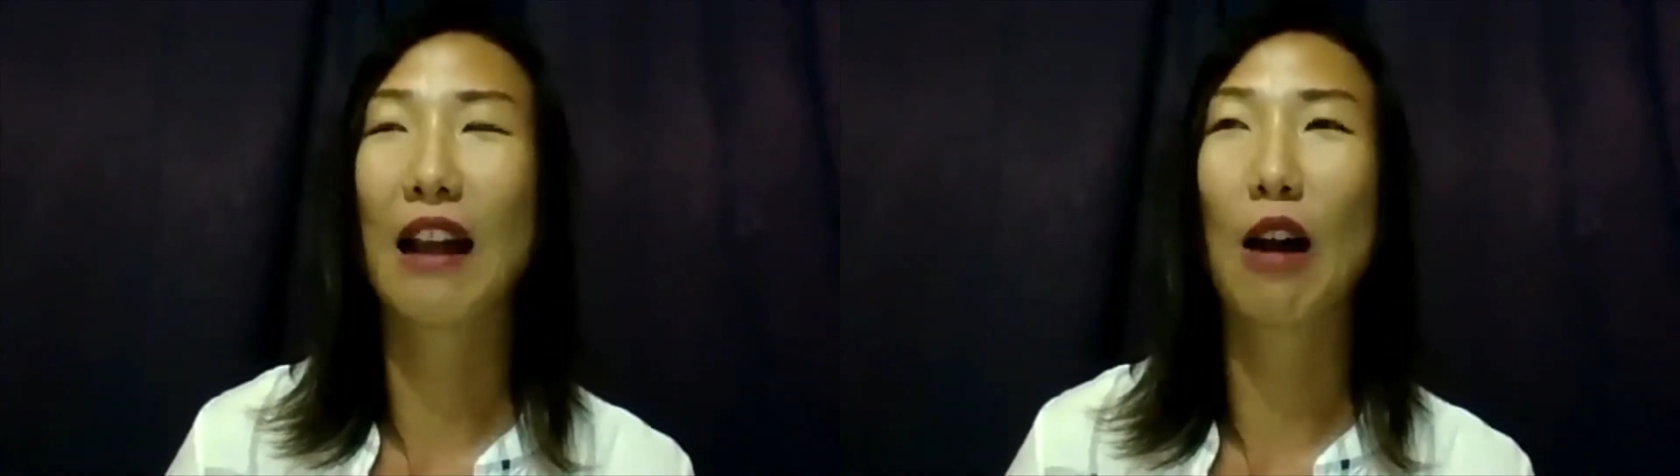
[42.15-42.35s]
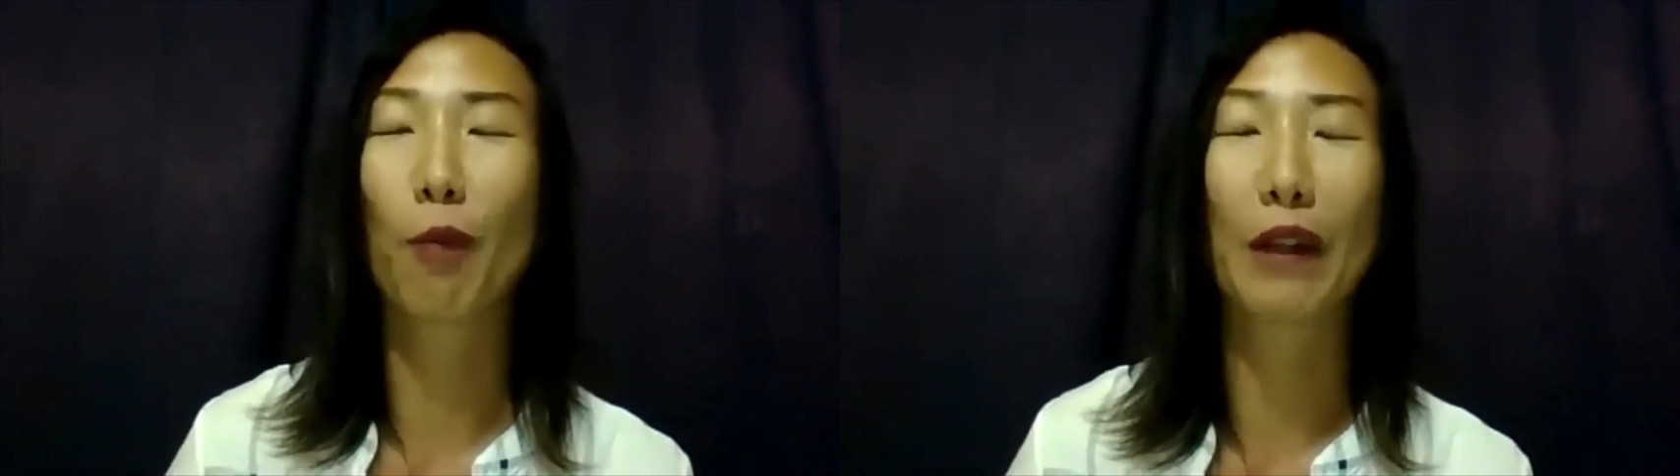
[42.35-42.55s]

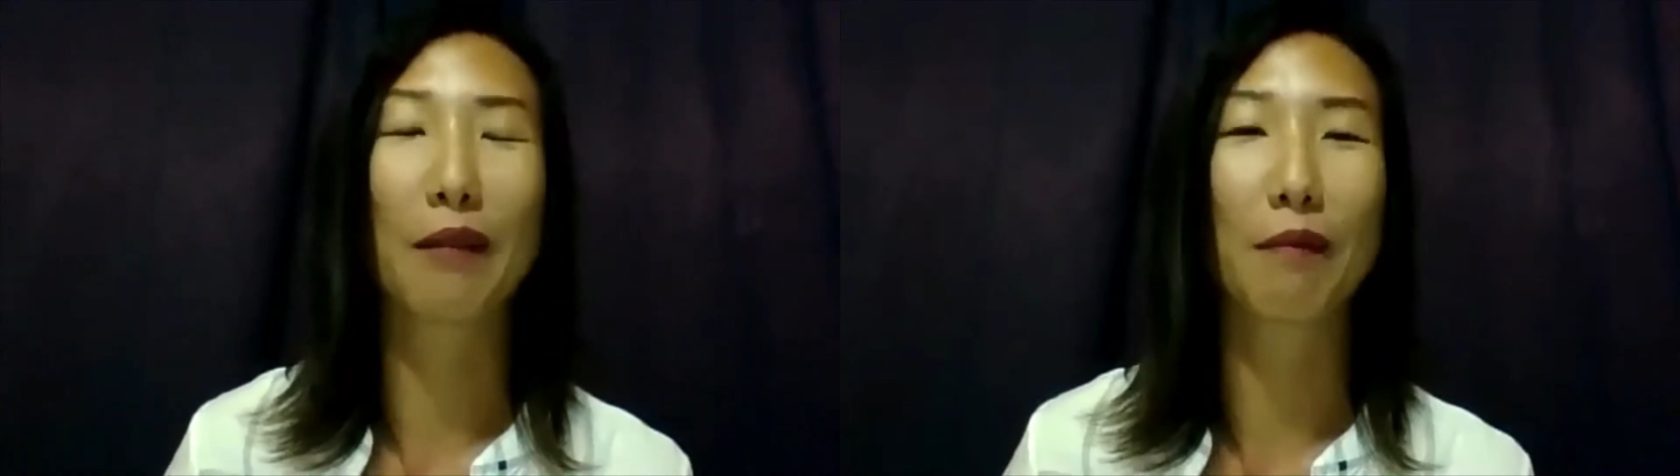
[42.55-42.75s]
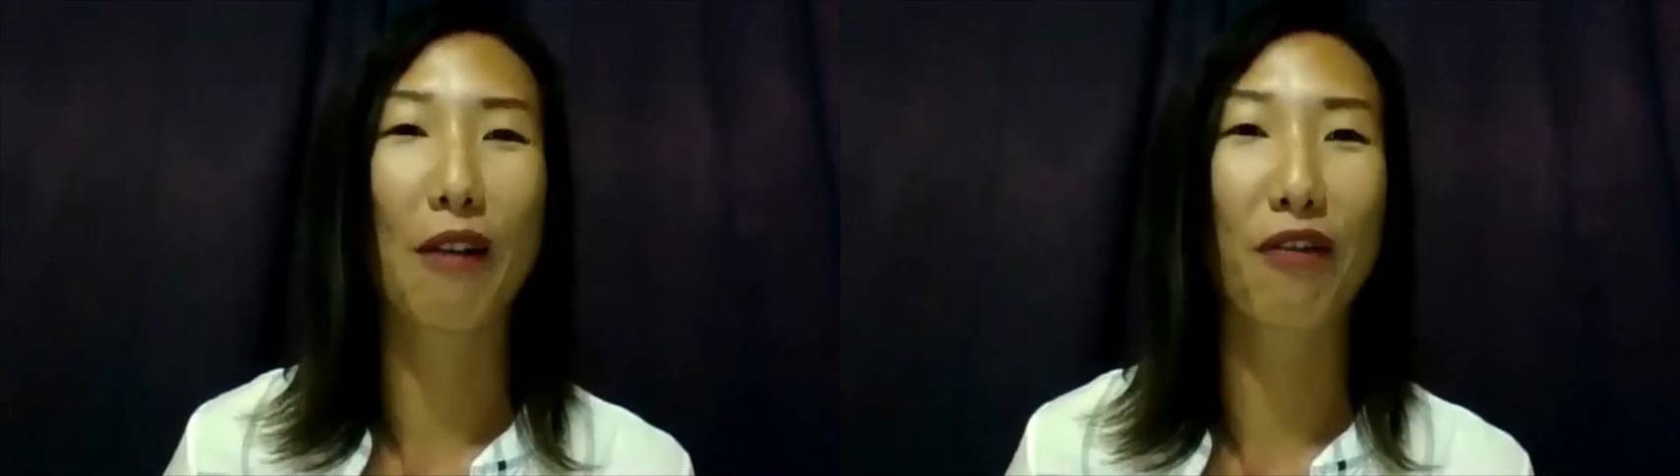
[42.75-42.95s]

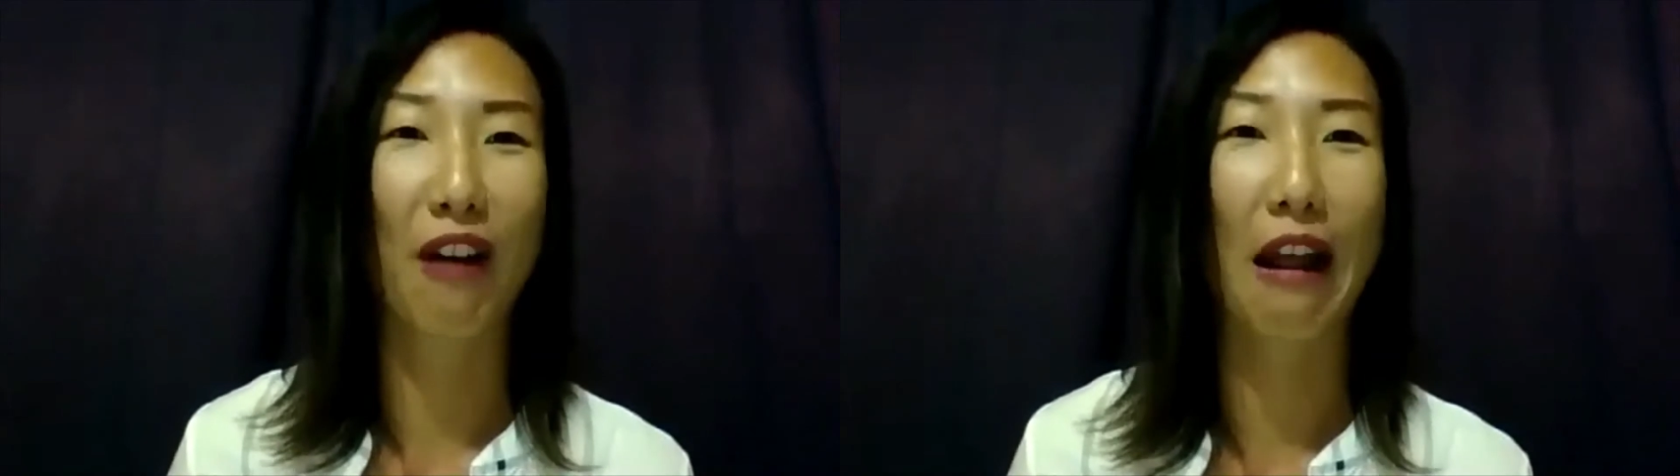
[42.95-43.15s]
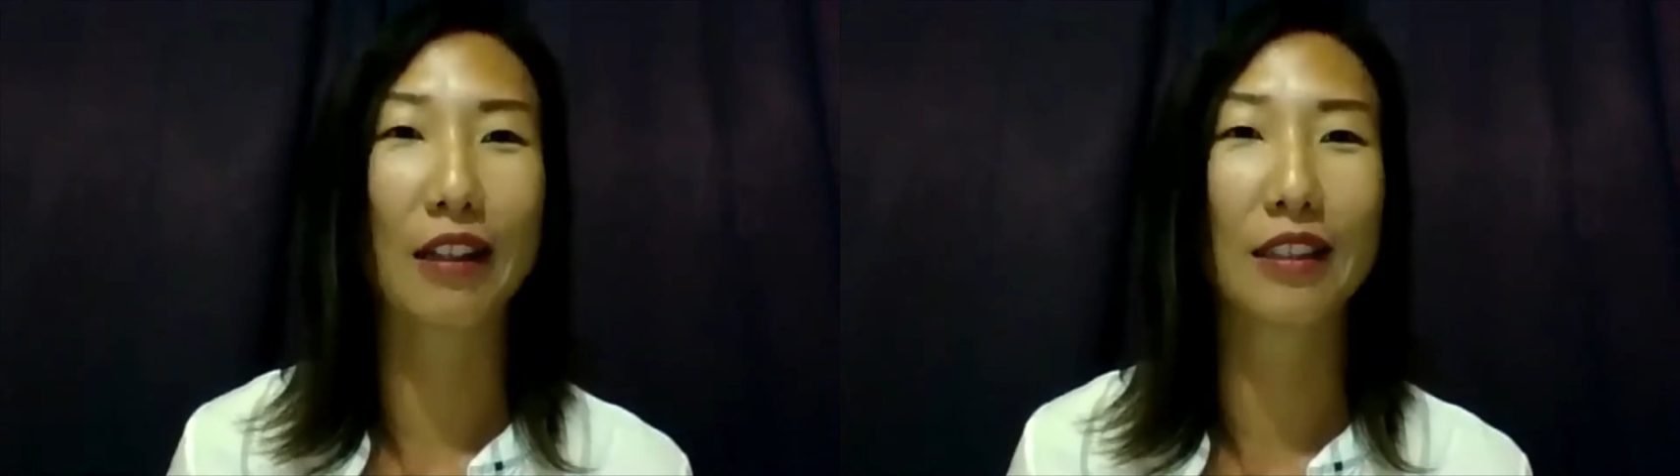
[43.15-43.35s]
helping my
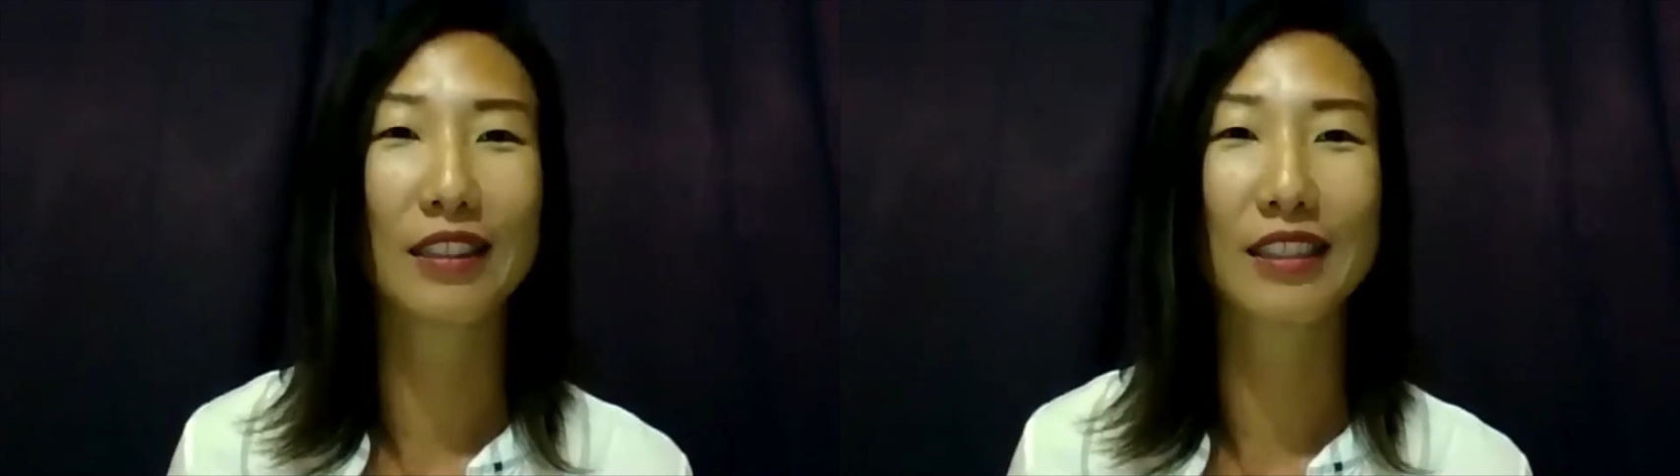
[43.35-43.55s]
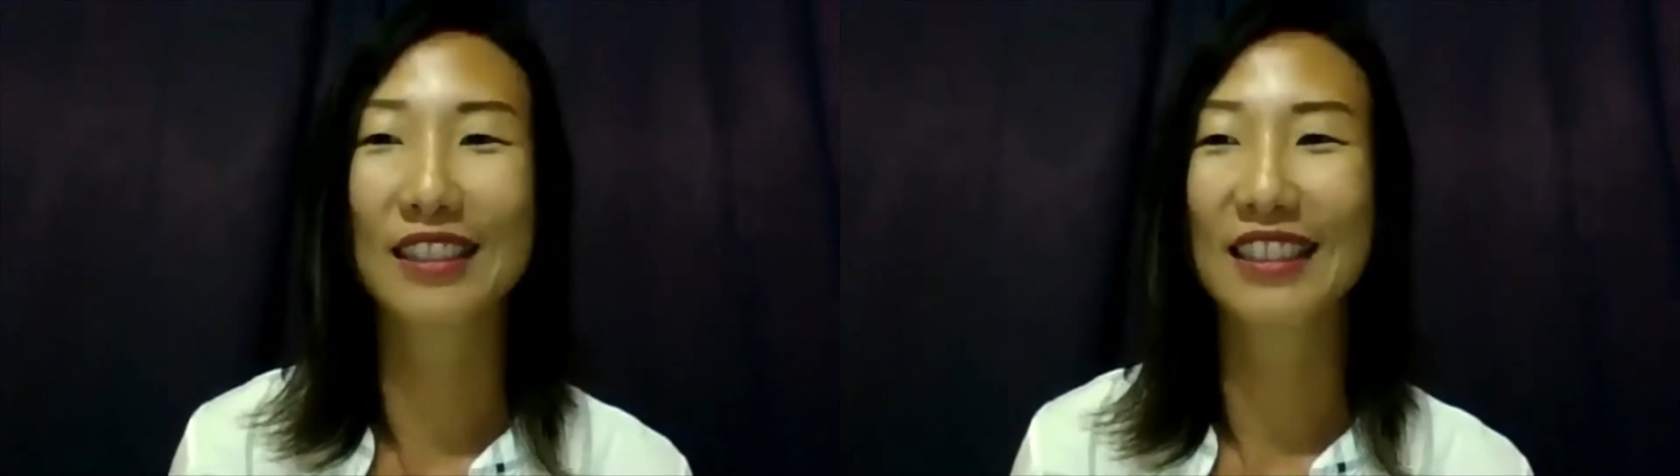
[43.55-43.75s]

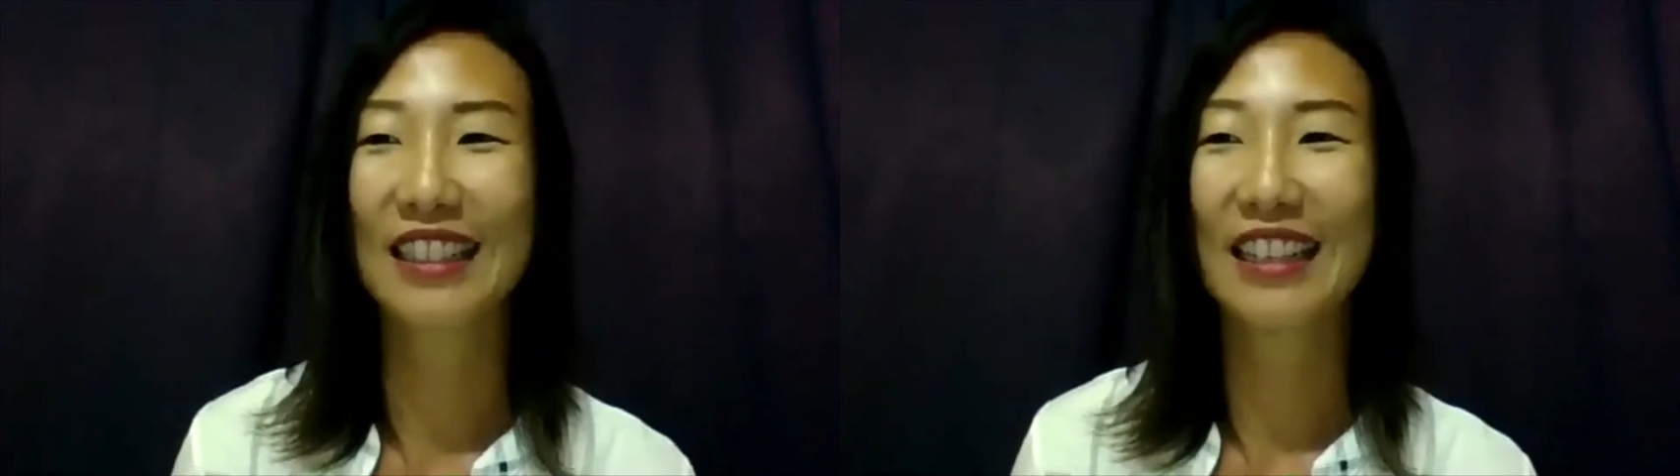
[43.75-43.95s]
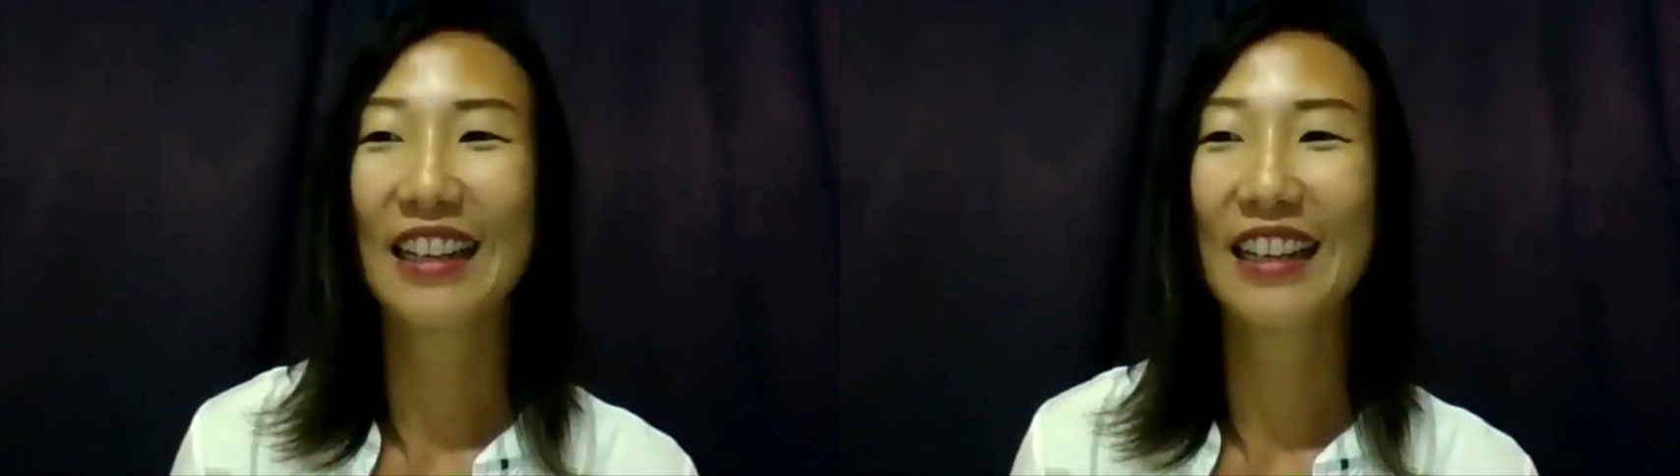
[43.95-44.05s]
friends